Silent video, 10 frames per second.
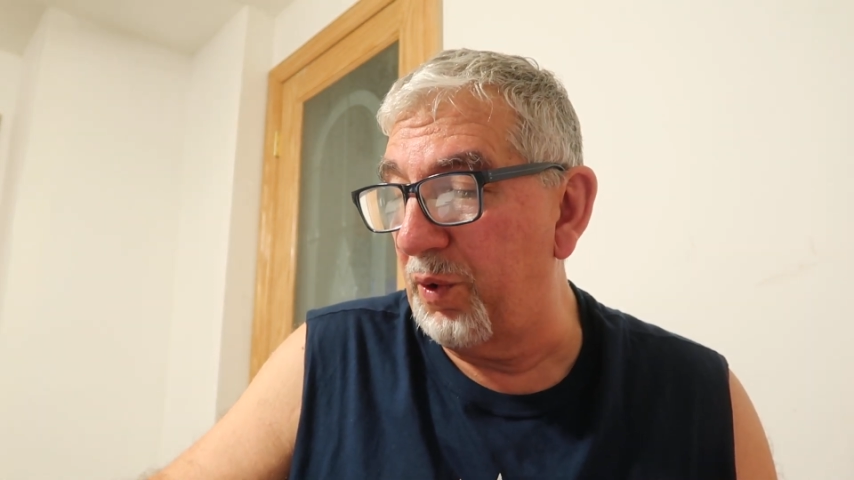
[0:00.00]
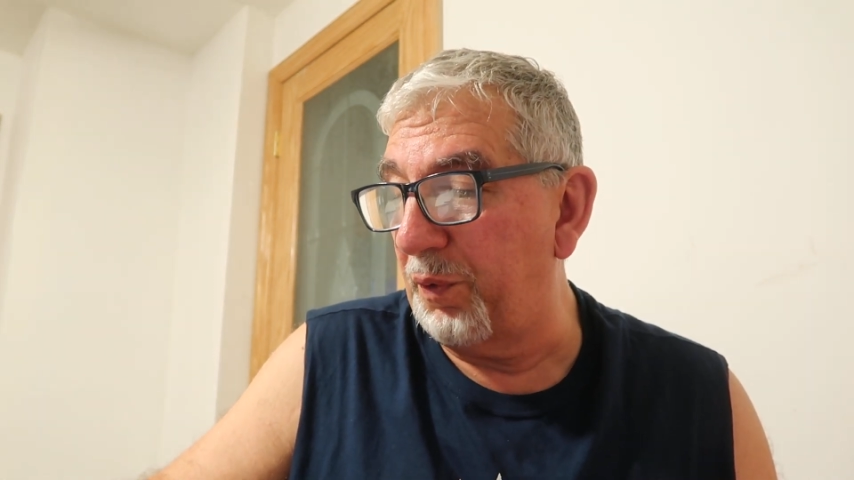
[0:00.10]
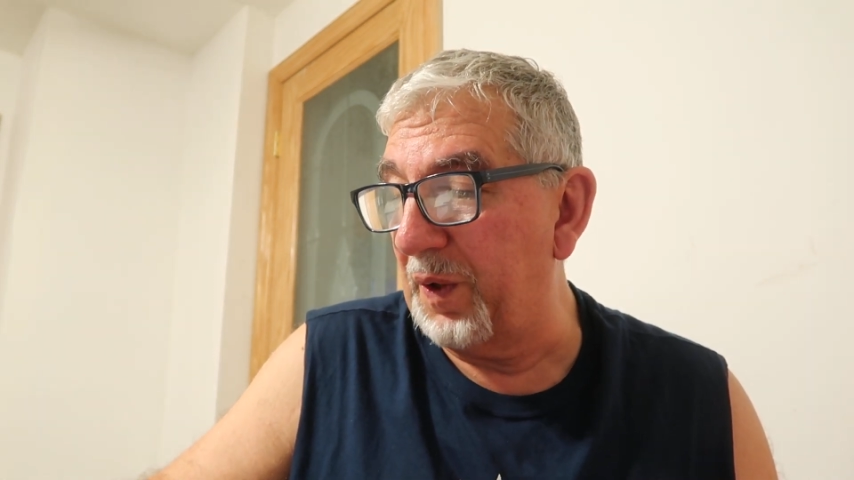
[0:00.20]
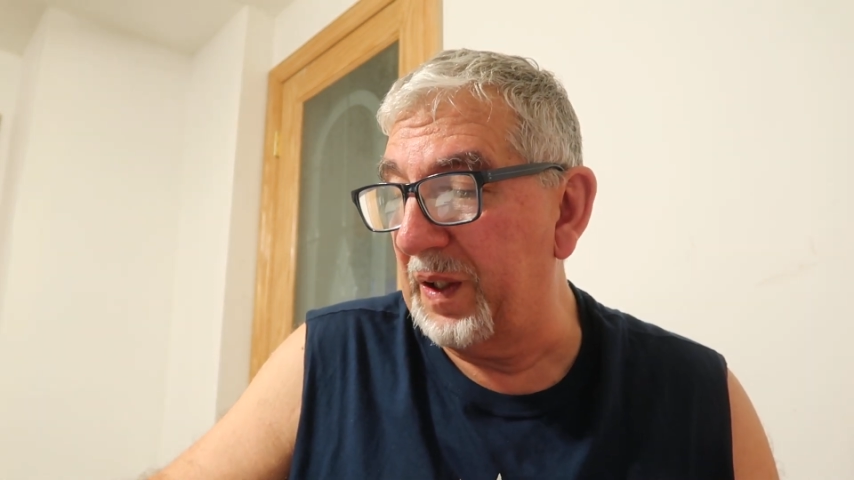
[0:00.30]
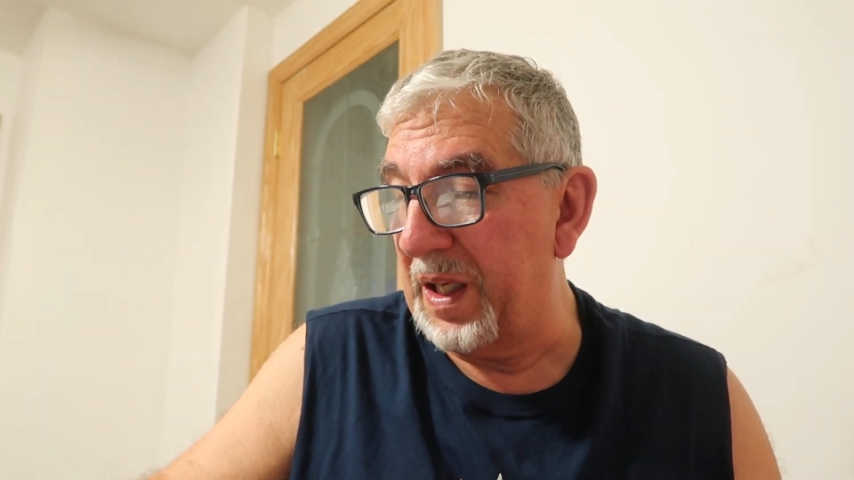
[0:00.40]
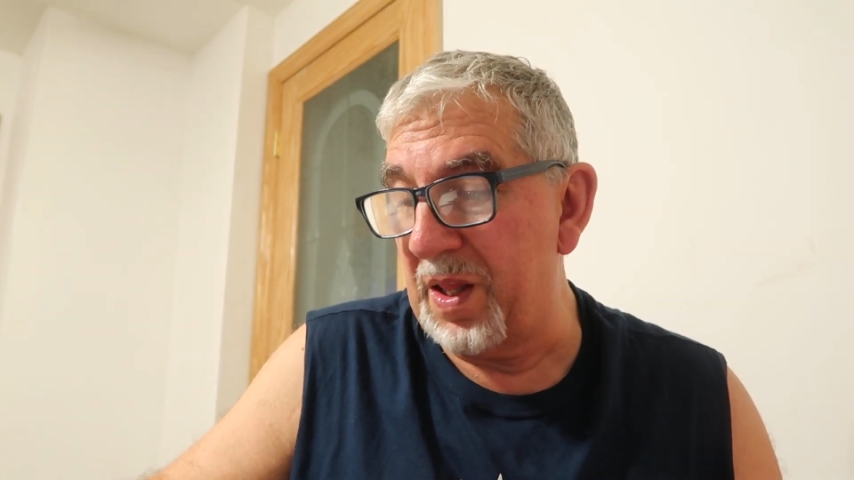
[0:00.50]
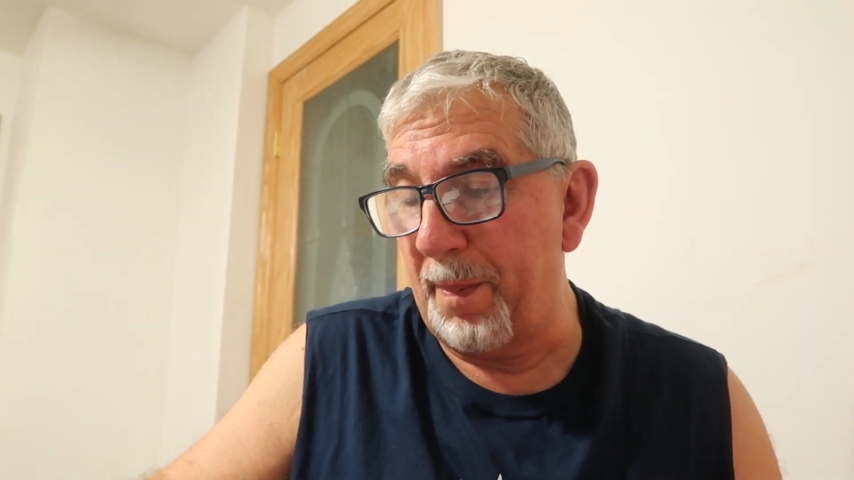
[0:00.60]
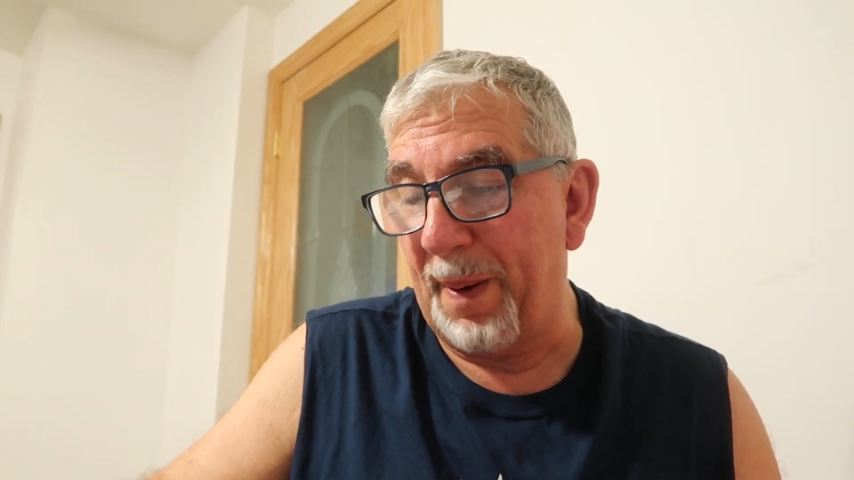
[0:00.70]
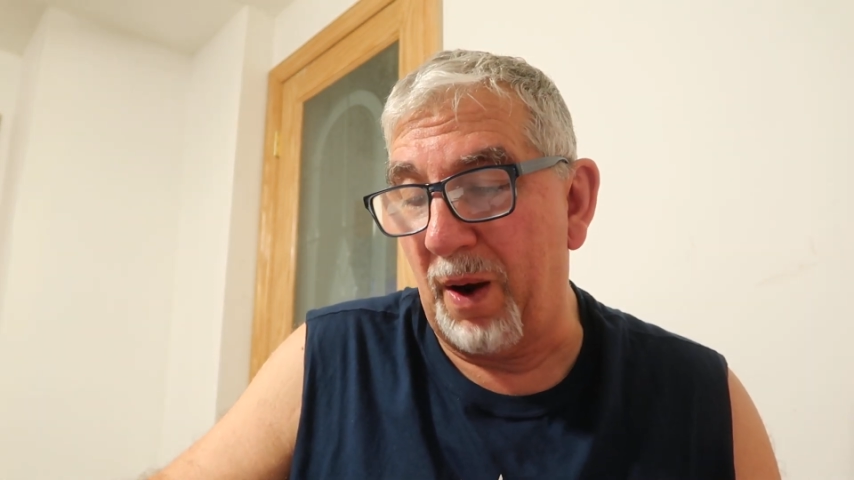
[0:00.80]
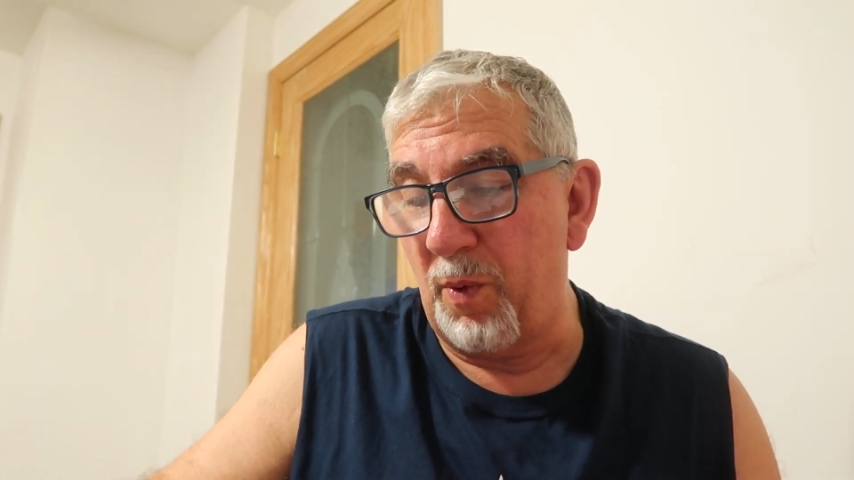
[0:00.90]
to fill in the
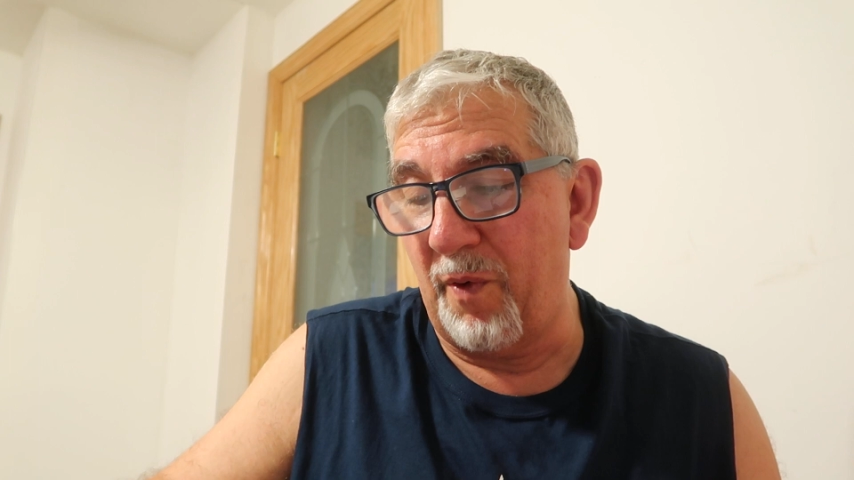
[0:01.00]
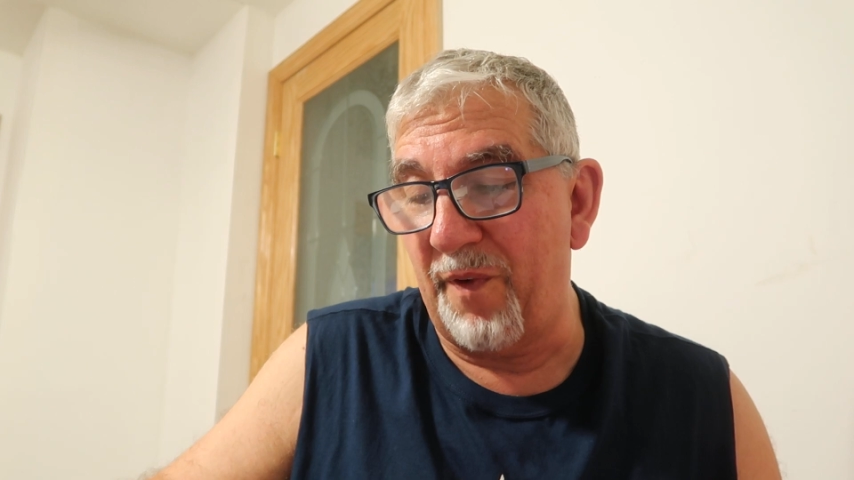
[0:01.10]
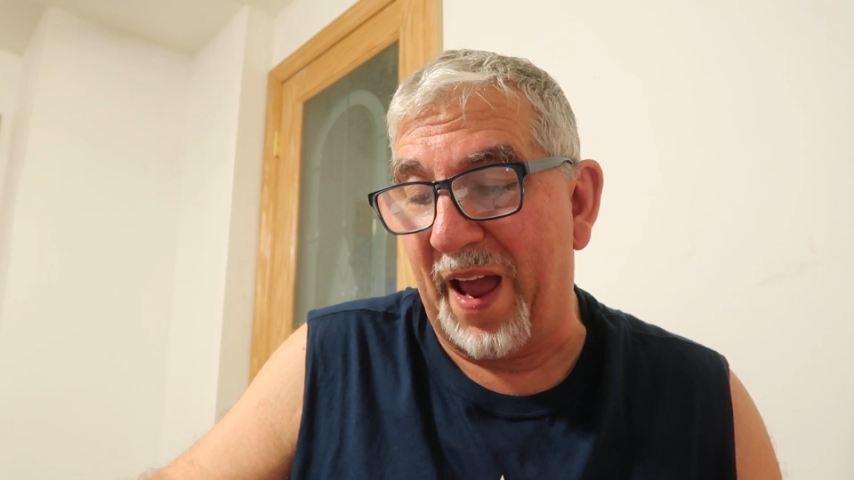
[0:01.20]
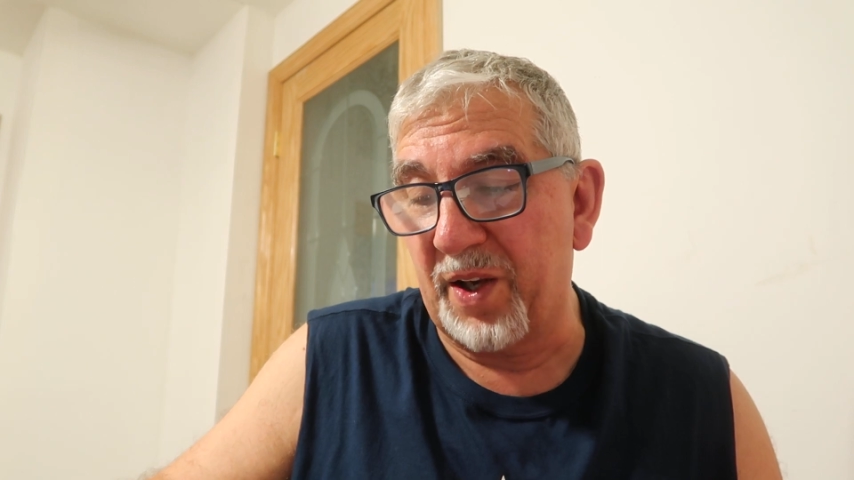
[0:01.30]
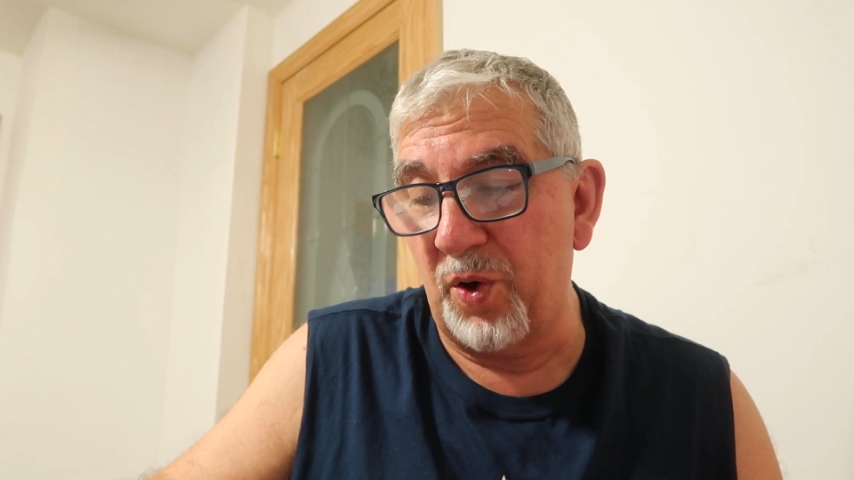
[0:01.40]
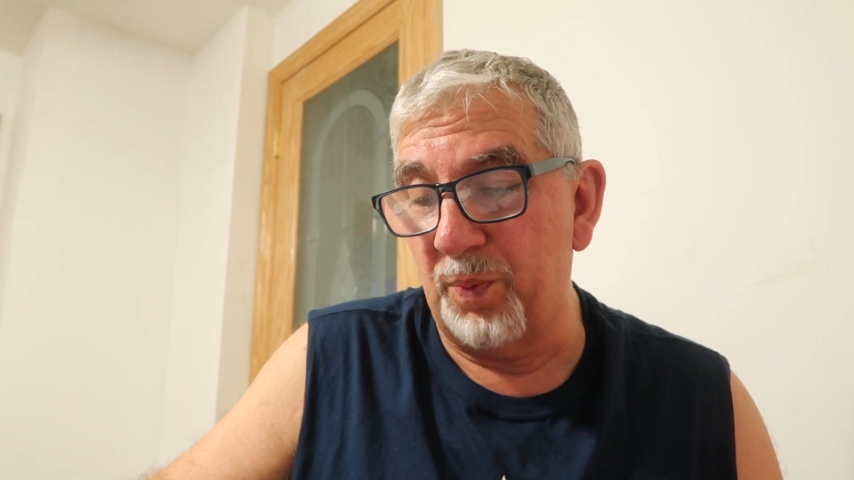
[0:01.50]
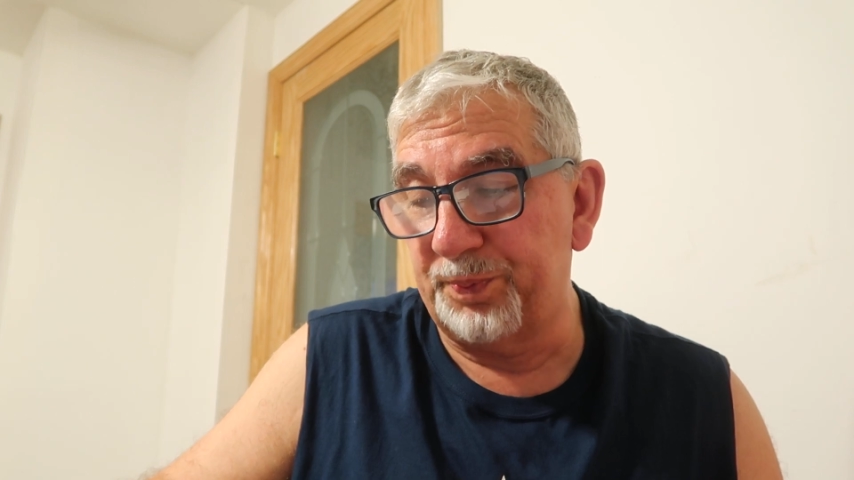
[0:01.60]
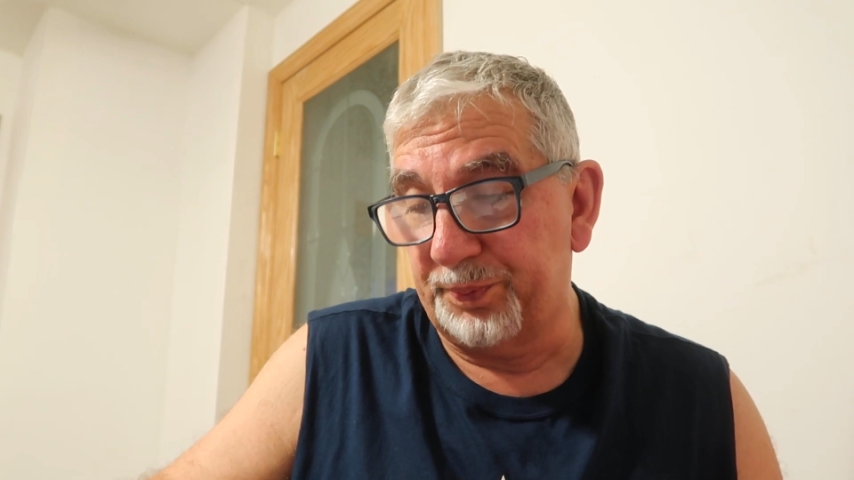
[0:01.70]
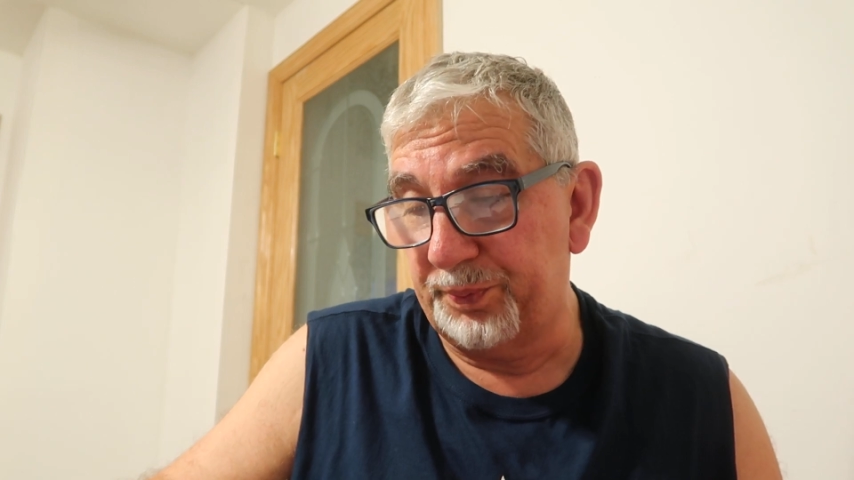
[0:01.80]
power vacuum,